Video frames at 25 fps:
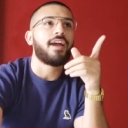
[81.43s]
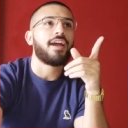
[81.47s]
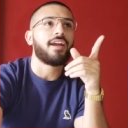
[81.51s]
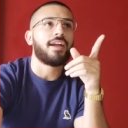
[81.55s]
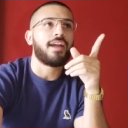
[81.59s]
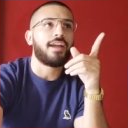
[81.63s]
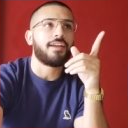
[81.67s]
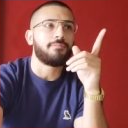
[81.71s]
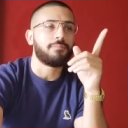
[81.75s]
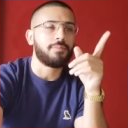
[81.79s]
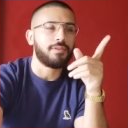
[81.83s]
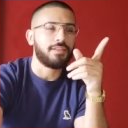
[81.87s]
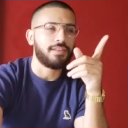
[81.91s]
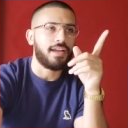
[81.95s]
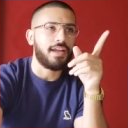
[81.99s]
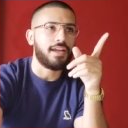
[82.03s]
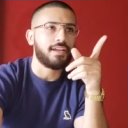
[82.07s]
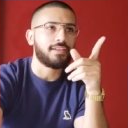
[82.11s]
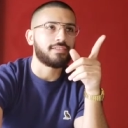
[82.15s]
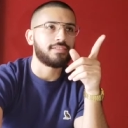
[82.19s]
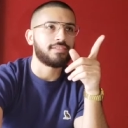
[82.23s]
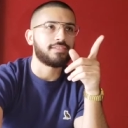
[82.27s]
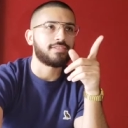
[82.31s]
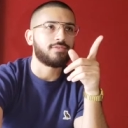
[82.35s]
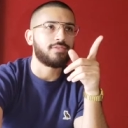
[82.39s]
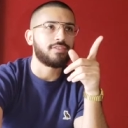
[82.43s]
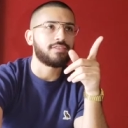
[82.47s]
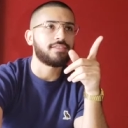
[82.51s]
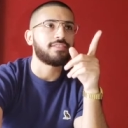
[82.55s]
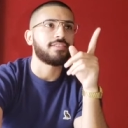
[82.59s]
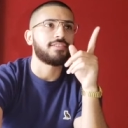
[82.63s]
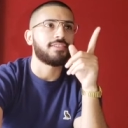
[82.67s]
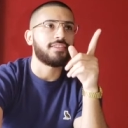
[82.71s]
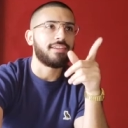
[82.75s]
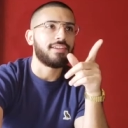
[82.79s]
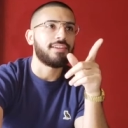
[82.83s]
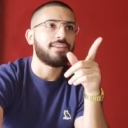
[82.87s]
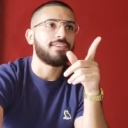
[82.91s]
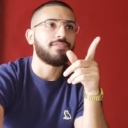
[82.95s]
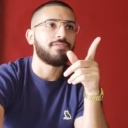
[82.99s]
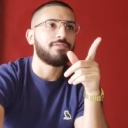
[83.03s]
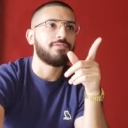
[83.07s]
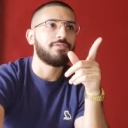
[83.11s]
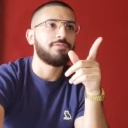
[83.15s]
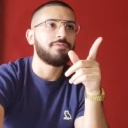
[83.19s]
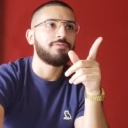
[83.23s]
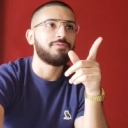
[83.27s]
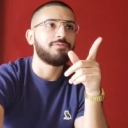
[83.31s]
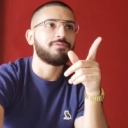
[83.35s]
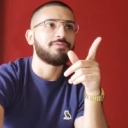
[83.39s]
I've been asked this question in an
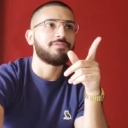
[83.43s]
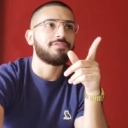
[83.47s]
interview,